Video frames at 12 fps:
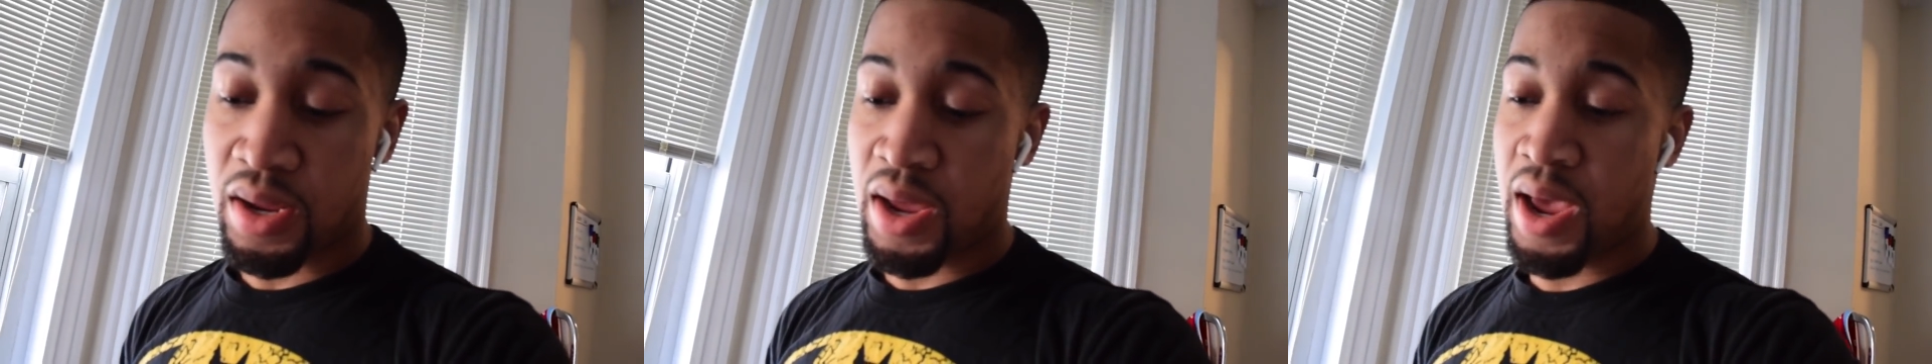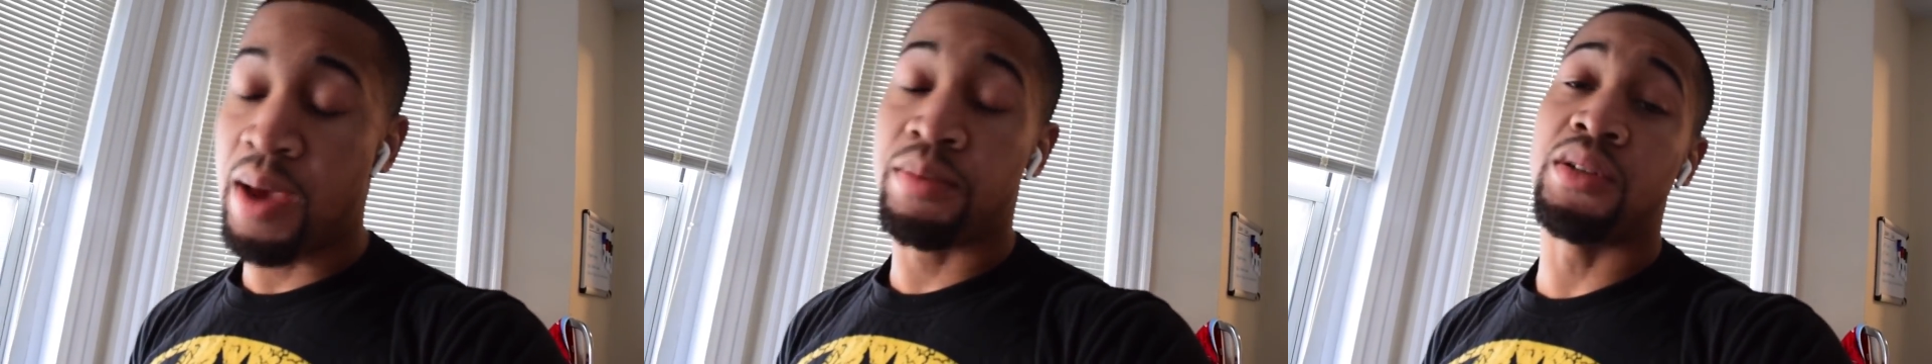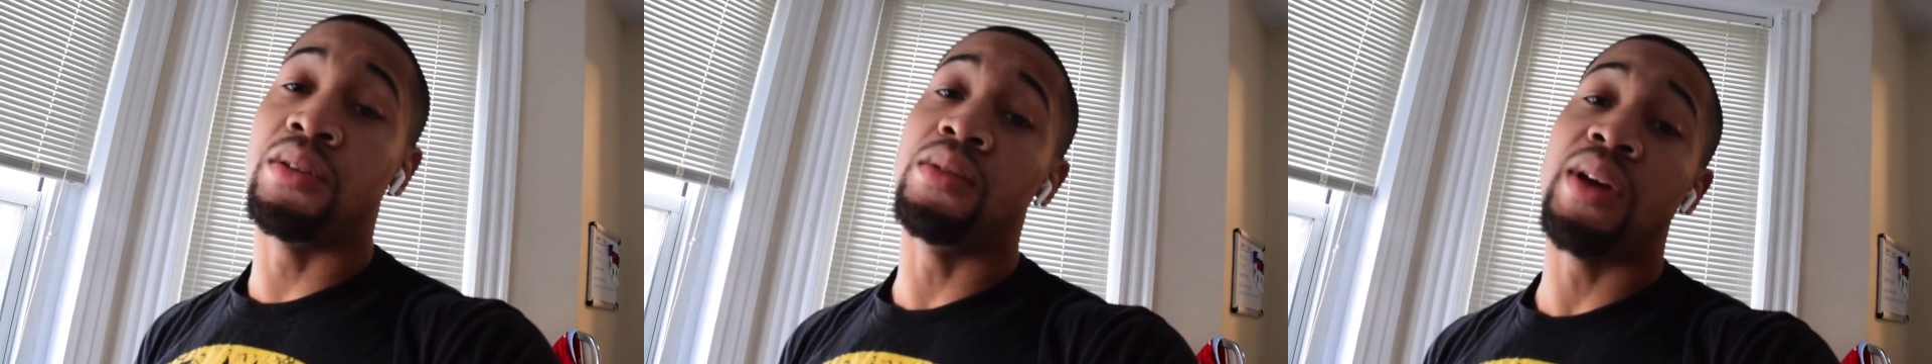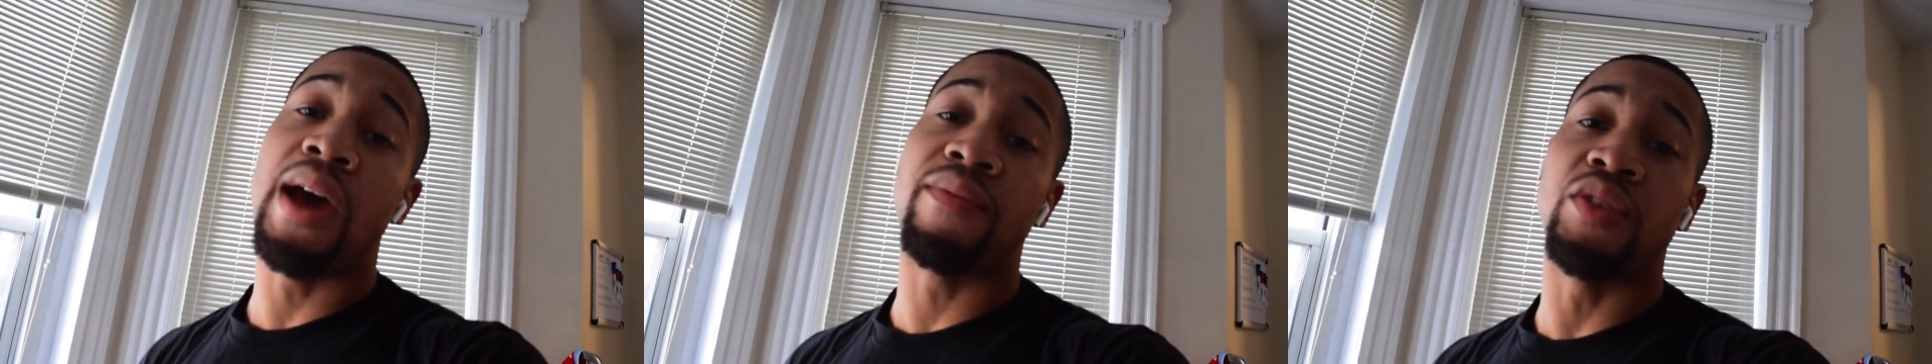
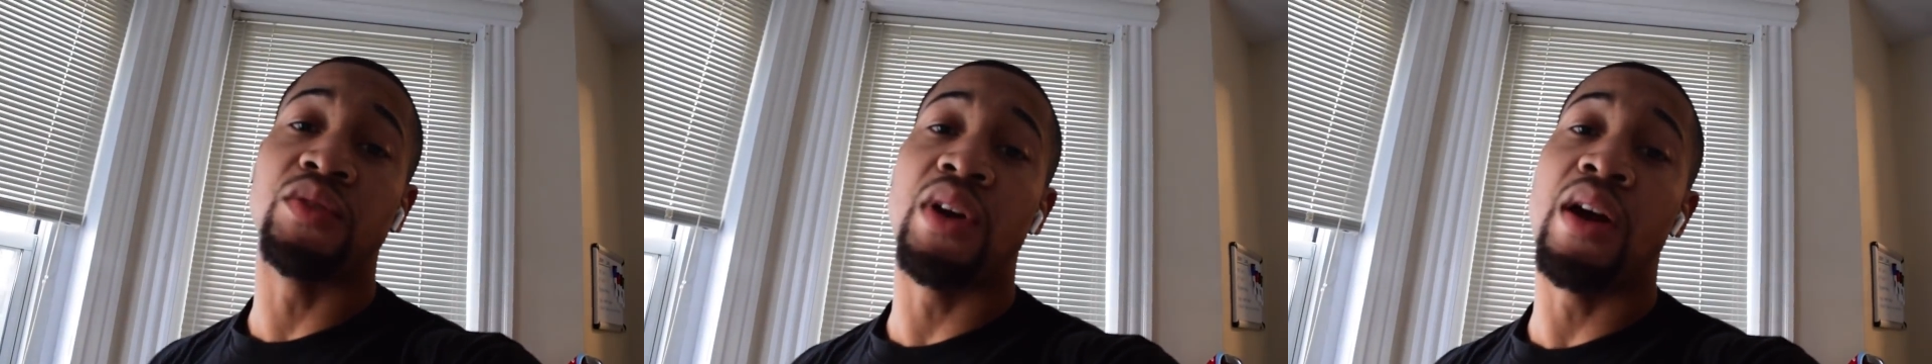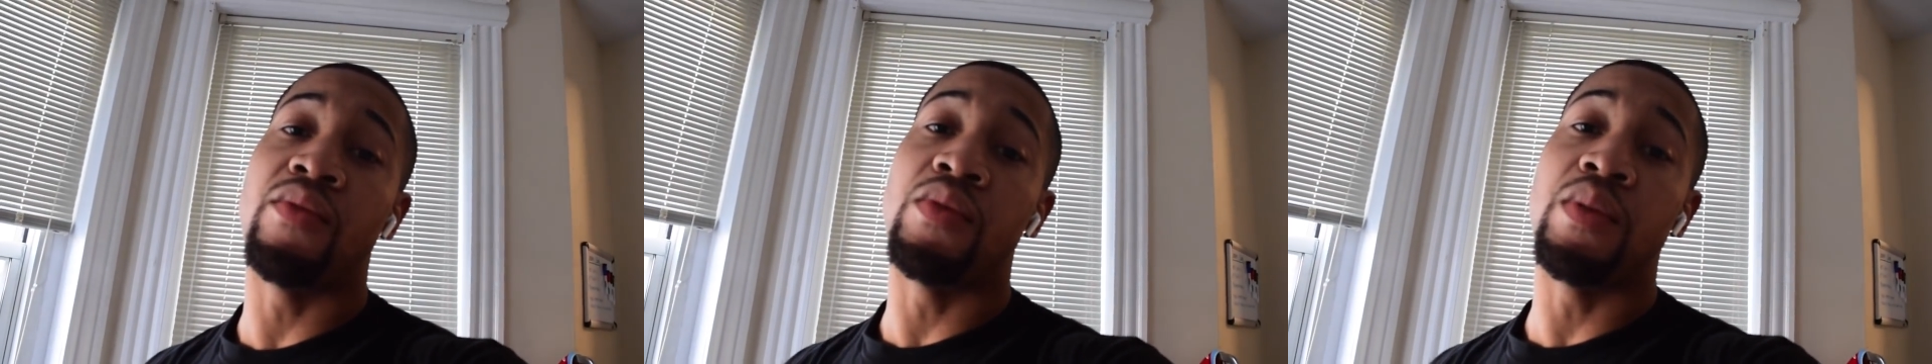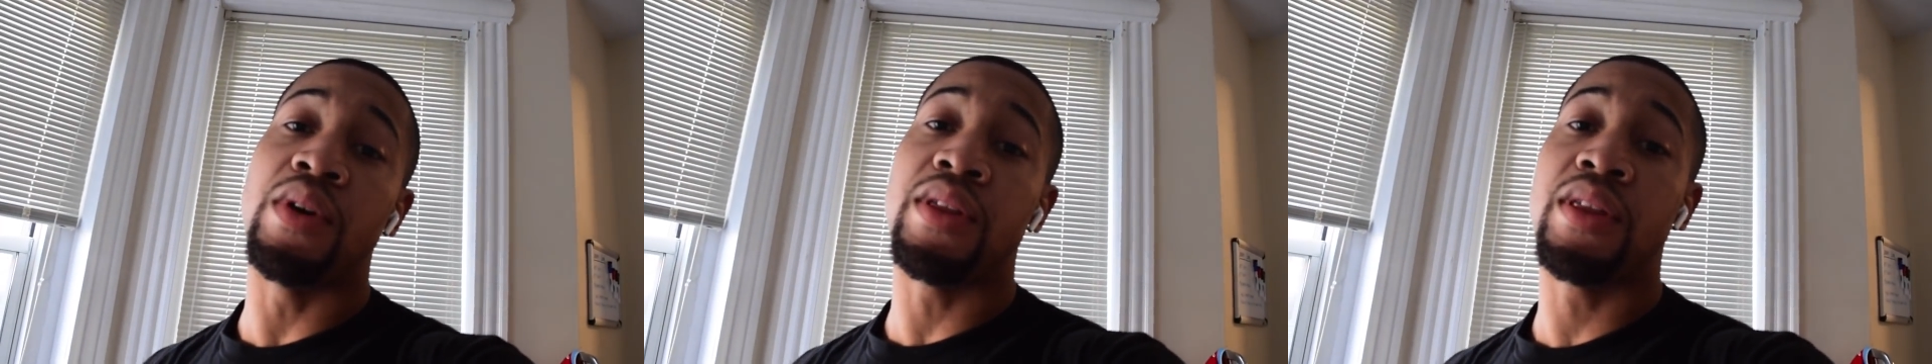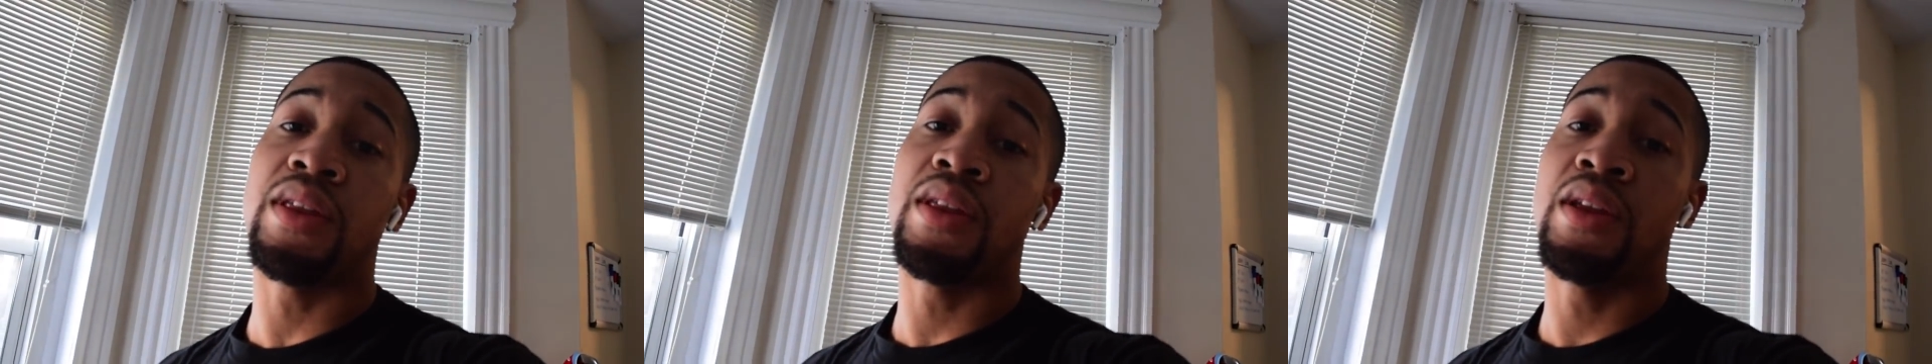absolutely have to travel
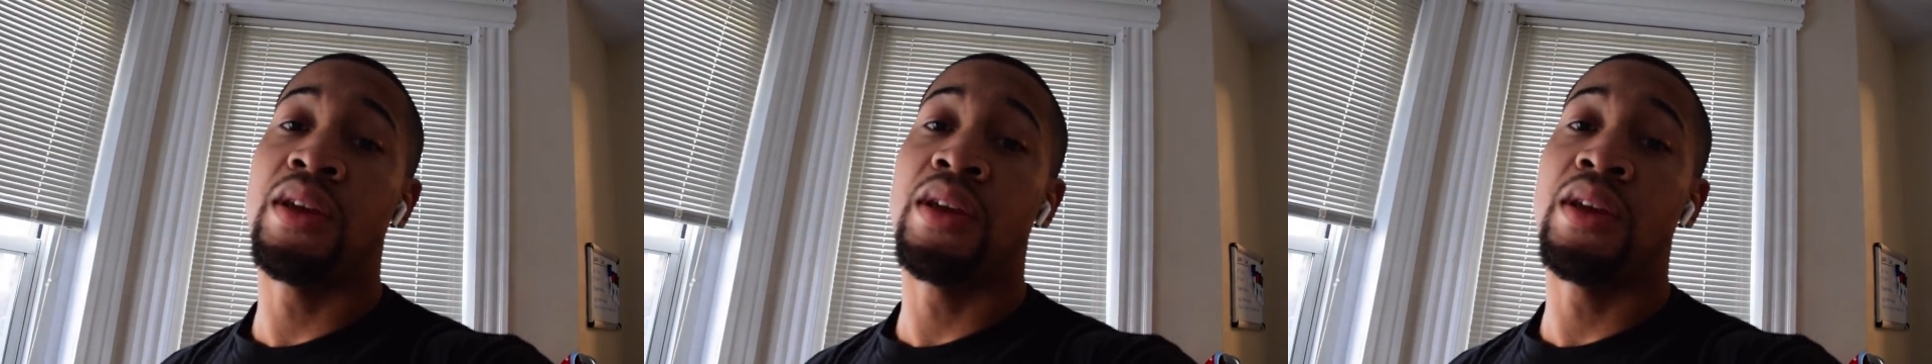with.